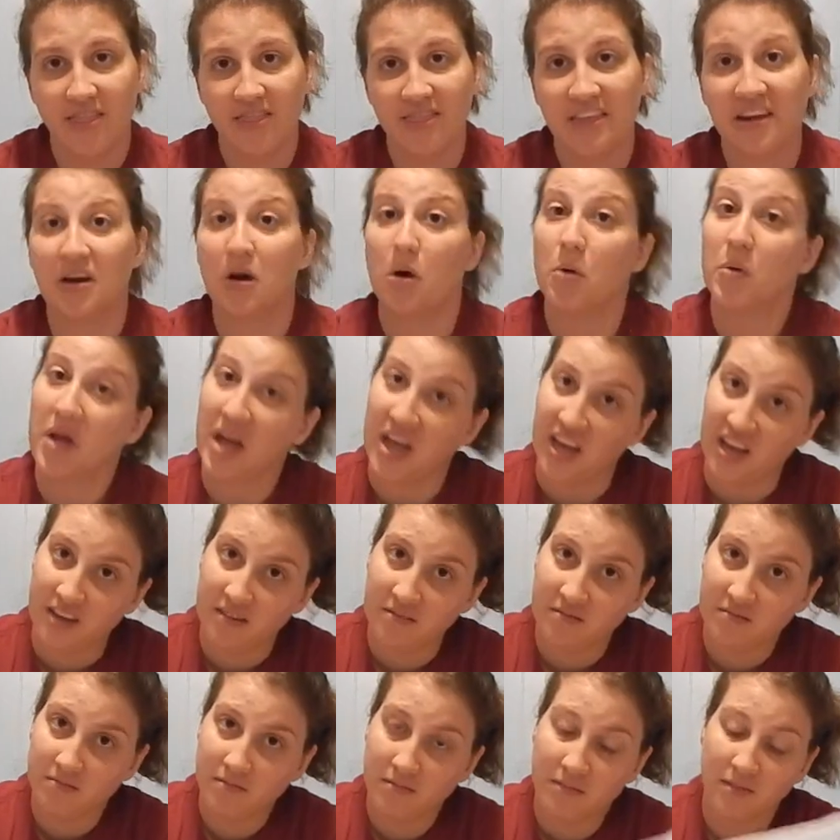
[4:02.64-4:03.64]
They're okay.
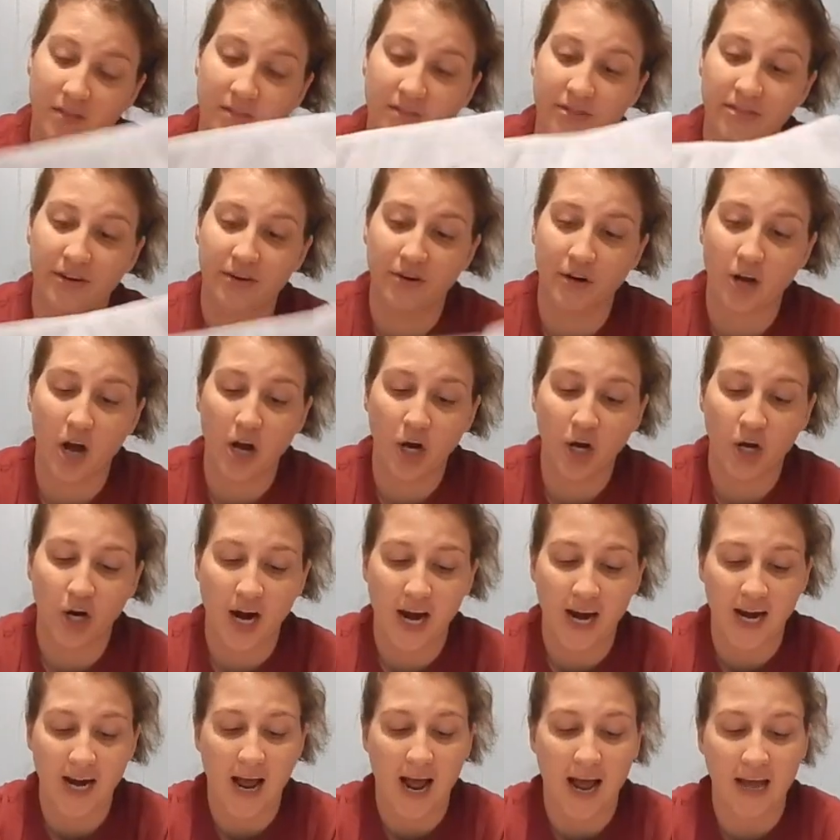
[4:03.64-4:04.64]
They're not
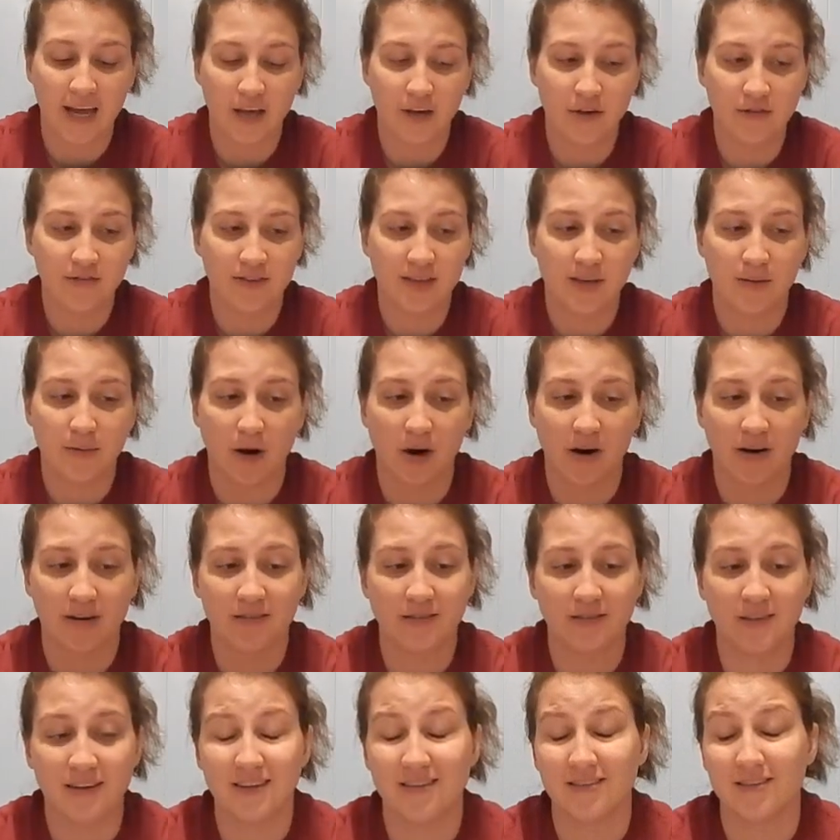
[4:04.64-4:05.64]
great. I use them
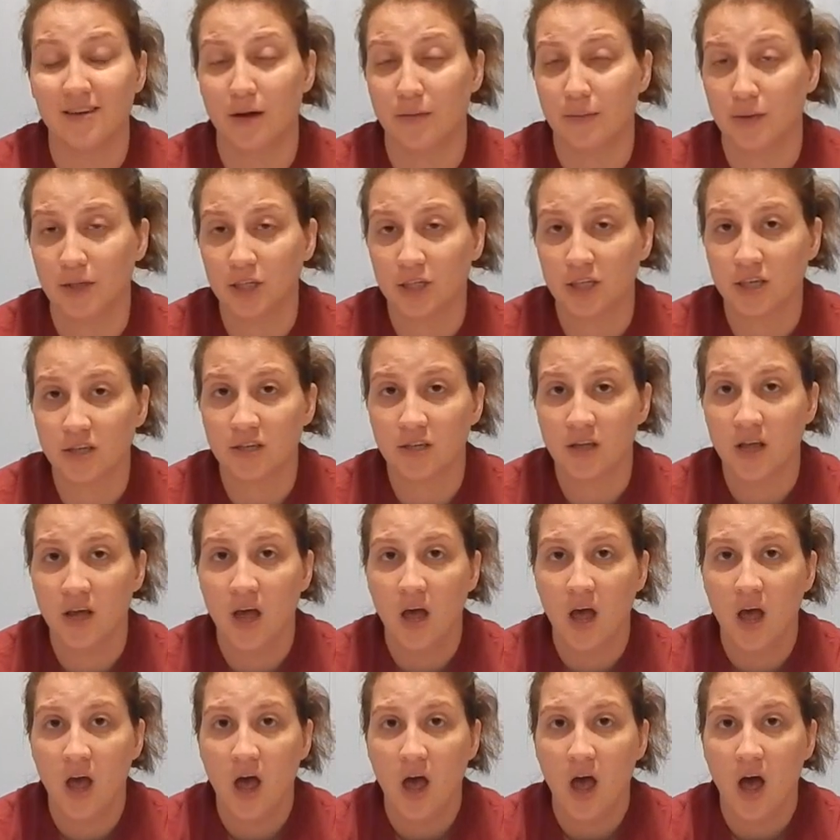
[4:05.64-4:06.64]
honestly as doublers,
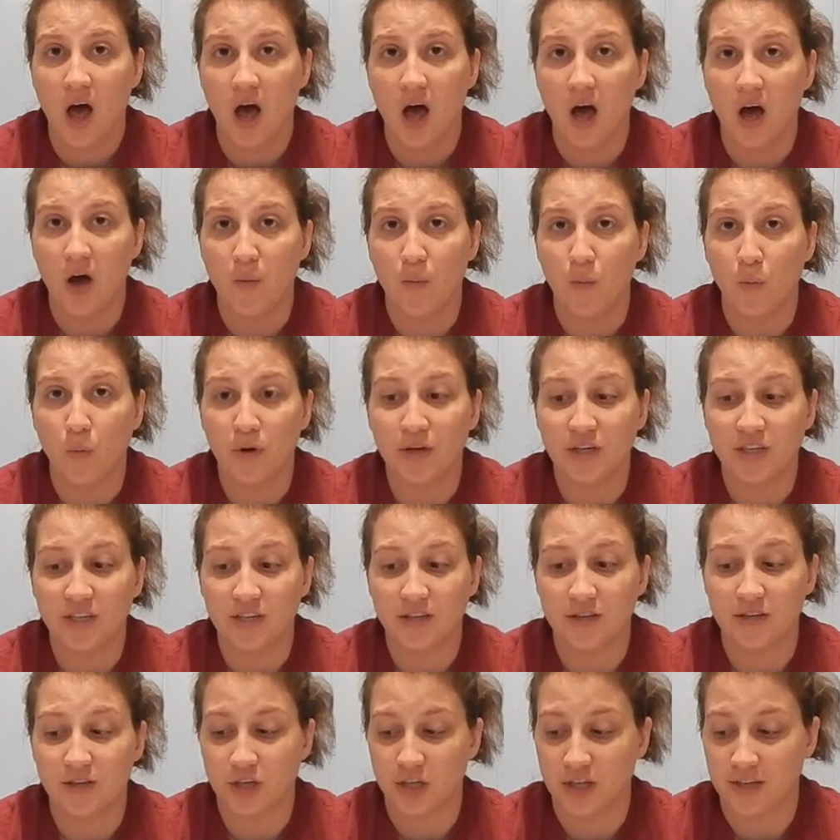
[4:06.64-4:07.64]
which
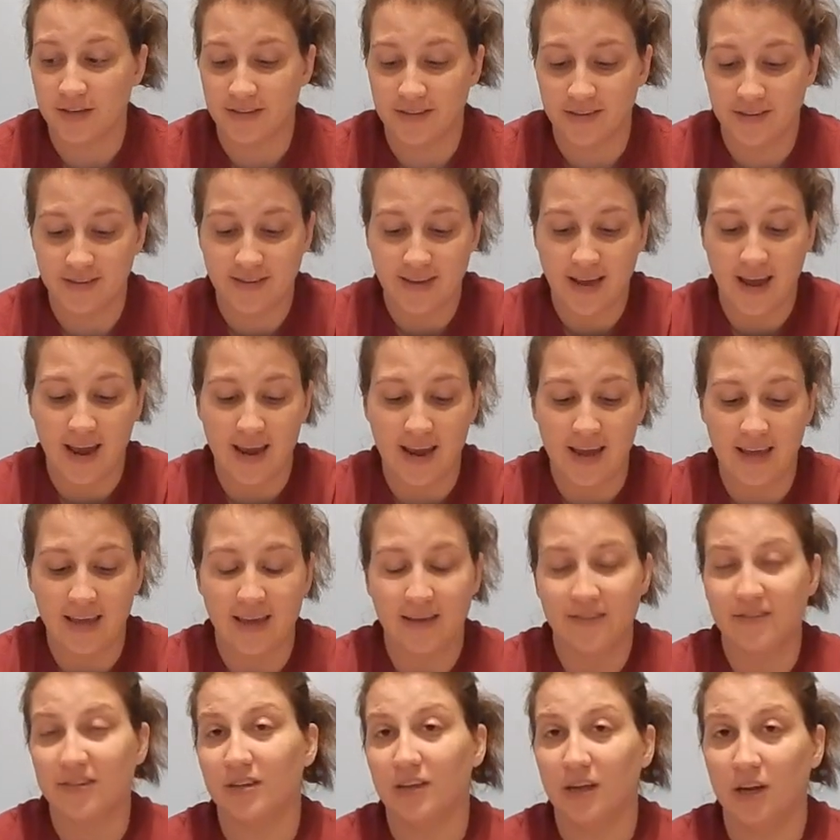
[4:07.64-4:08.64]
is just to say it
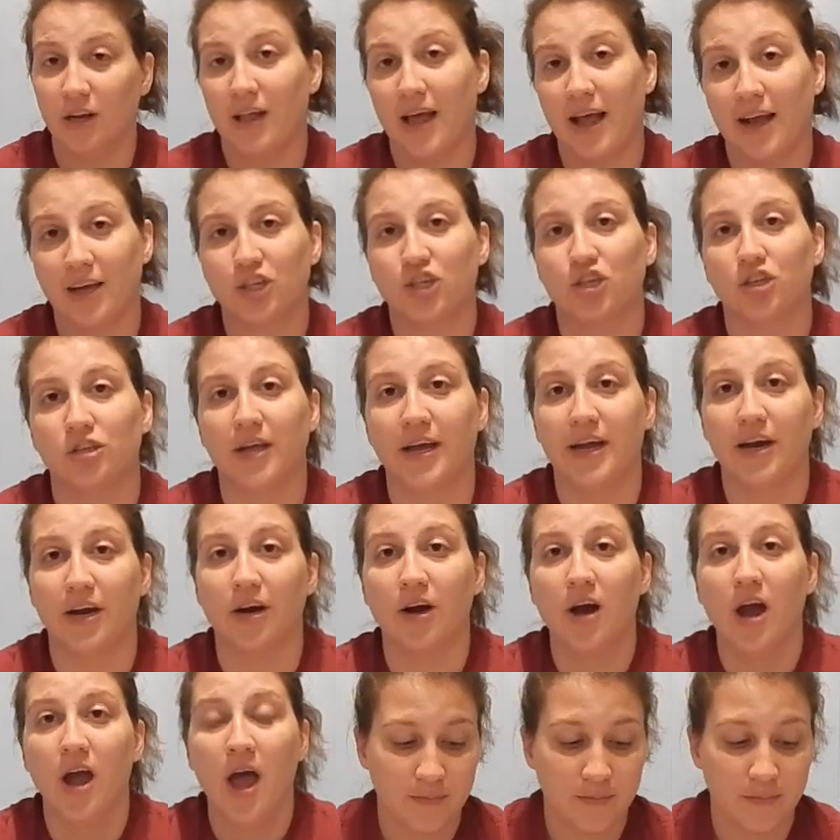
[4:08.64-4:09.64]
gives a little extra
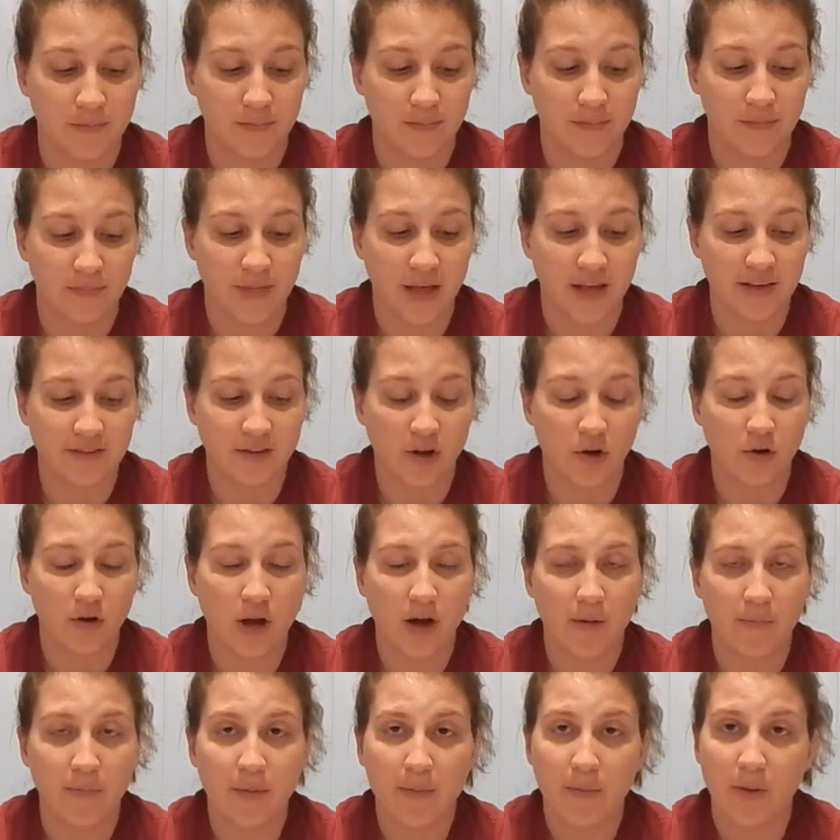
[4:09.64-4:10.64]
layer. They soak
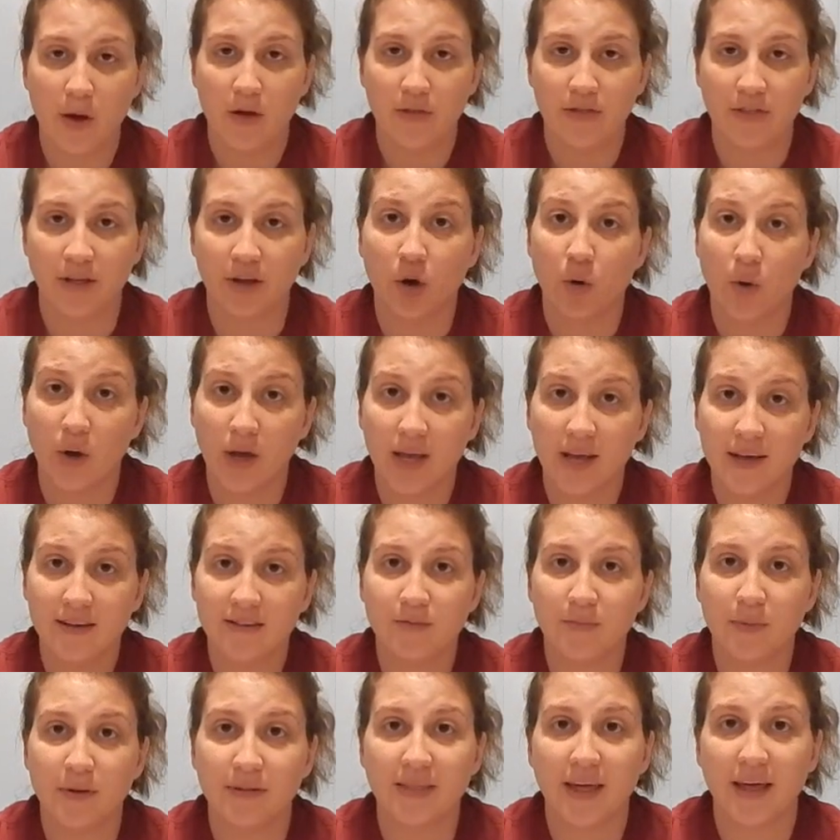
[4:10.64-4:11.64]
up the
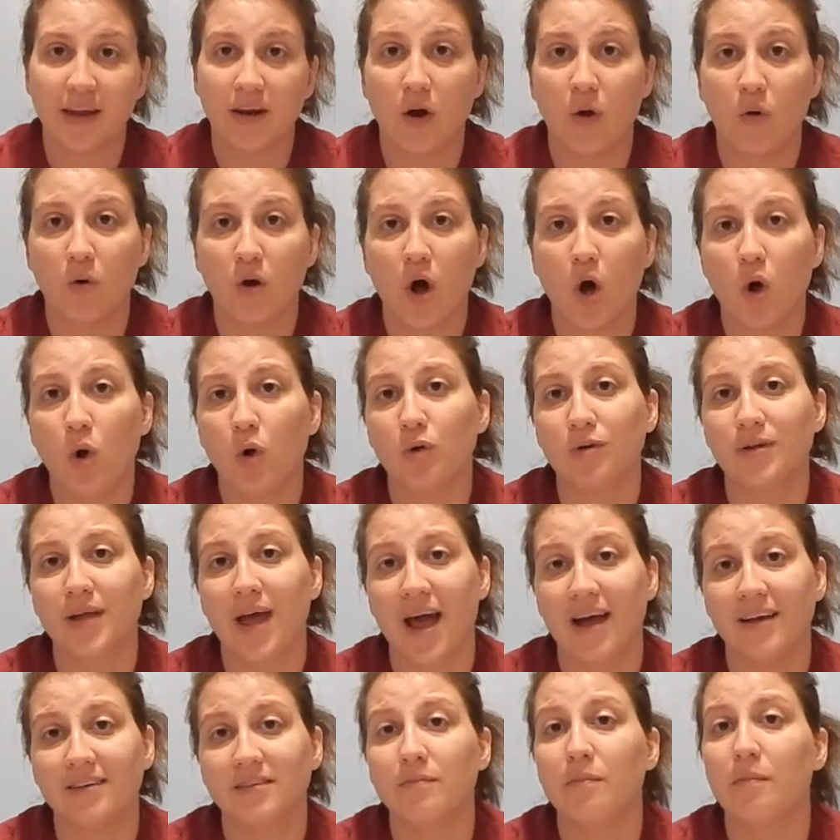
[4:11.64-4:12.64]
quickest, but they don't hold
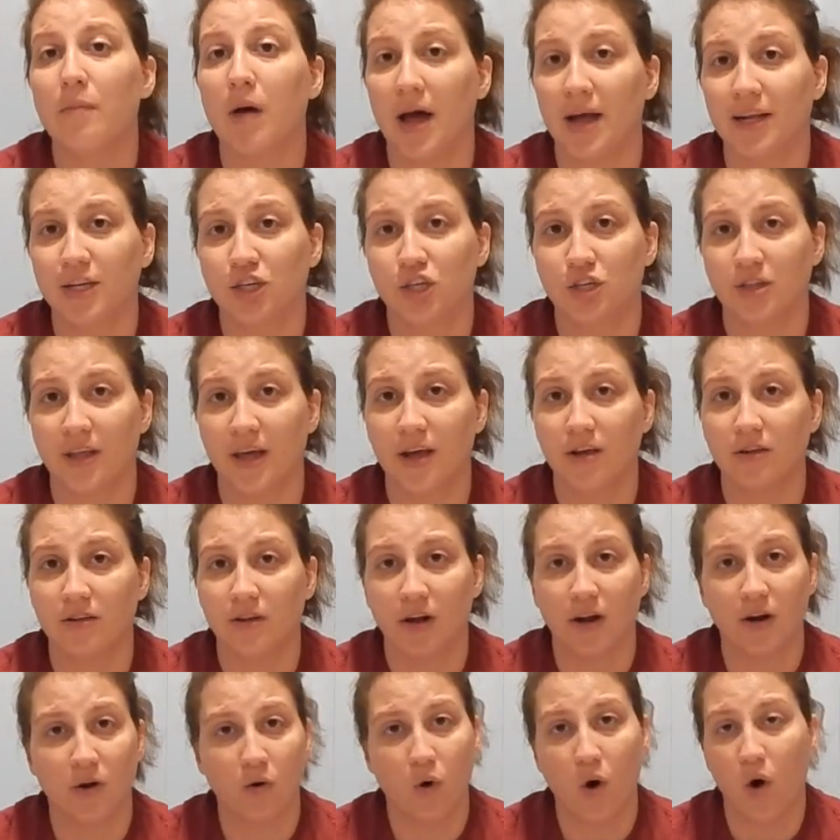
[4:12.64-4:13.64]
as much. They
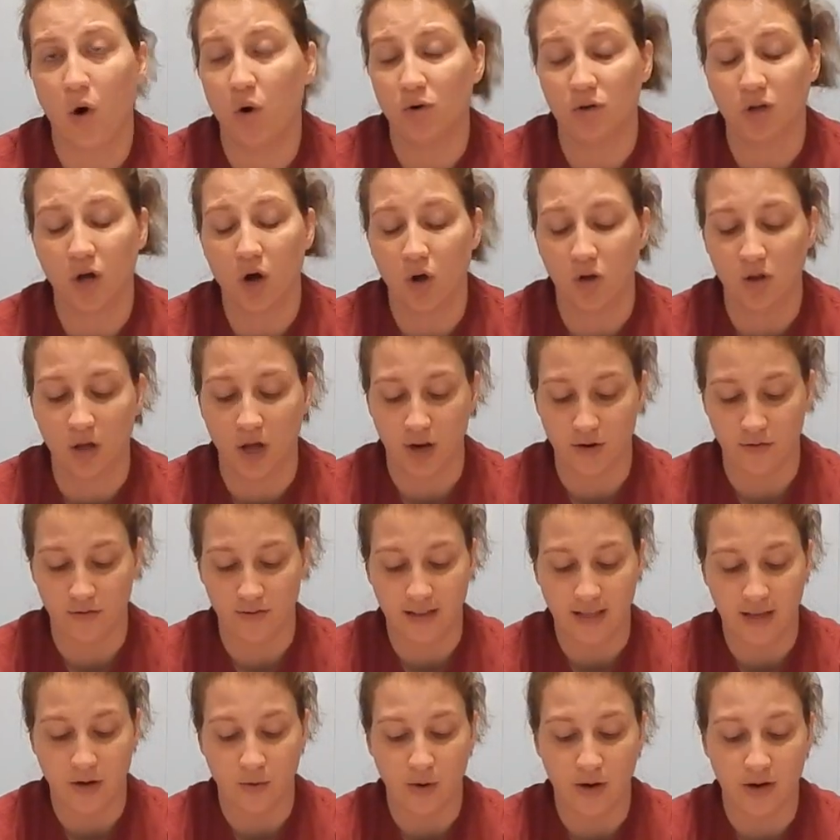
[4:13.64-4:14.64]
don't hold a whole lot of
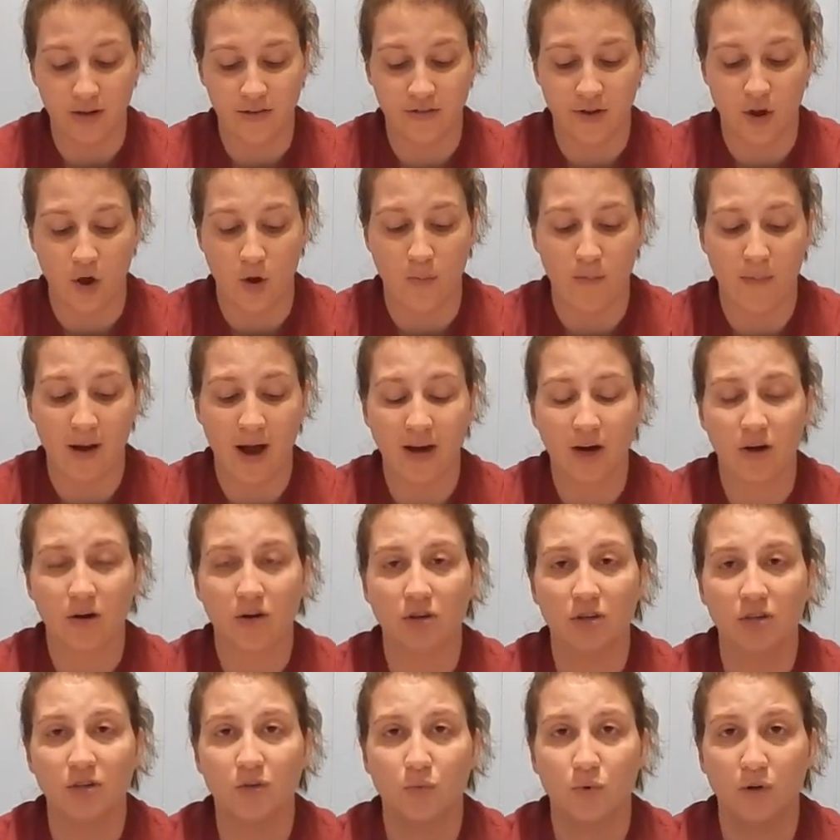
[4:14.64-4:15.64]
liquid. So my
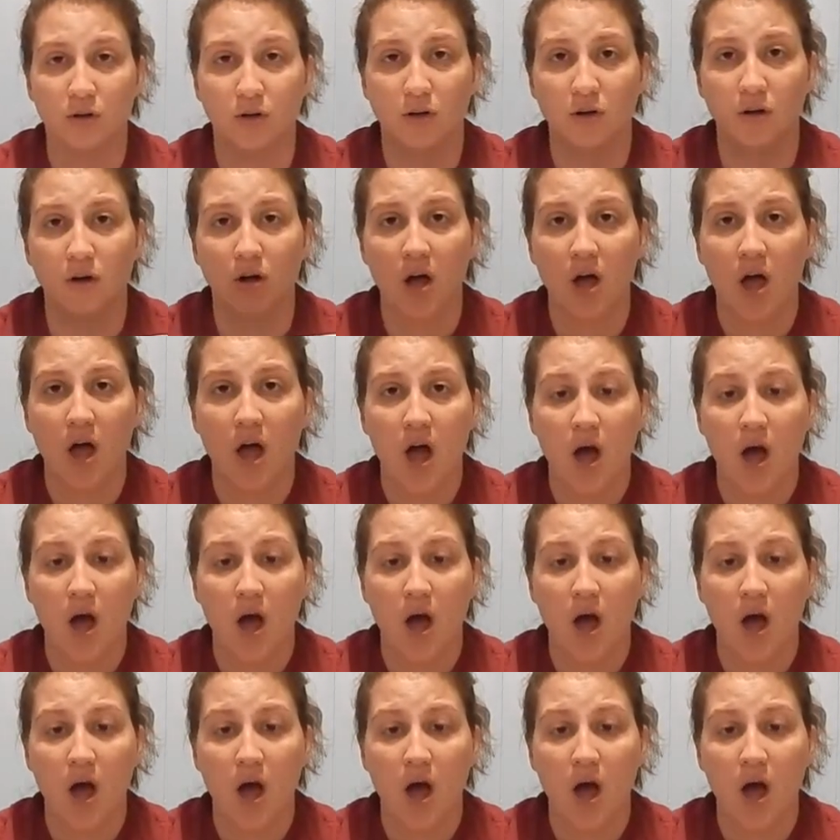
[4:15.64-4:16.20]
girls will